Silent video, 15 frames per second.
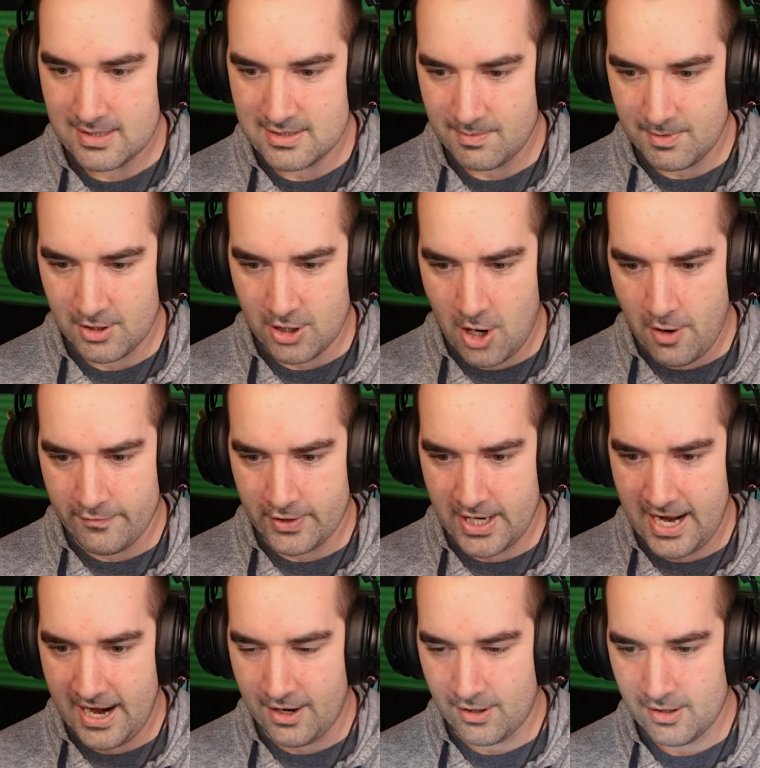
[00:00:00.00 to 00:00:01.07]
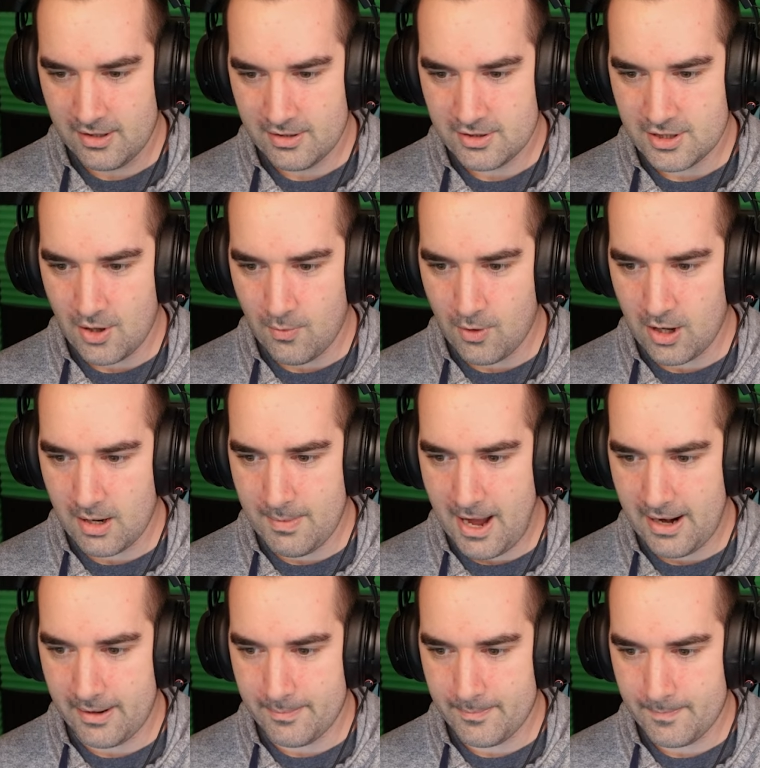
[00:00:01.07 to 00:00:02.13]
Guess I'm gonna go over here. Don't worry
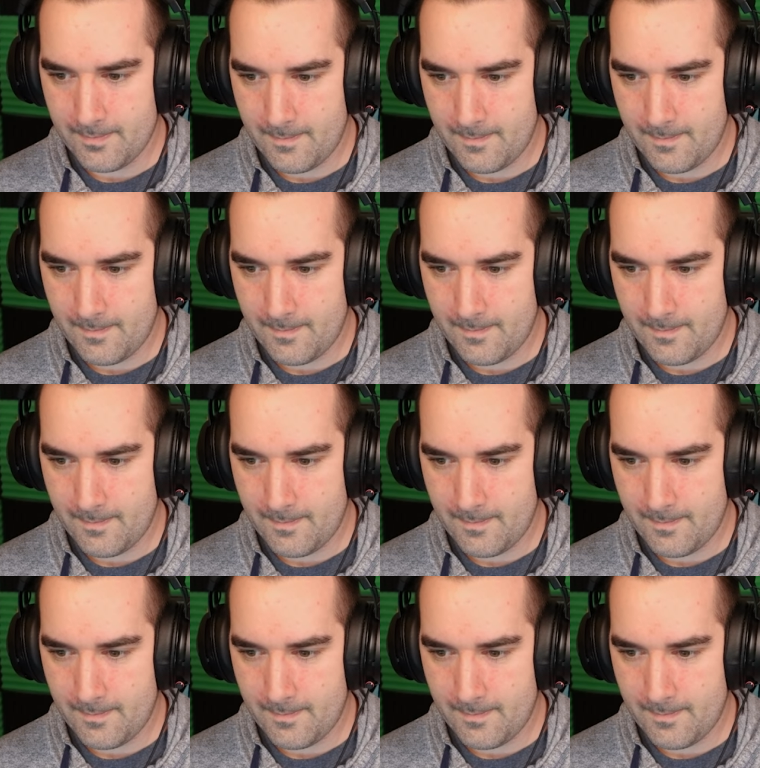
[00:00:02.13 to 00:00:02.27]
about it.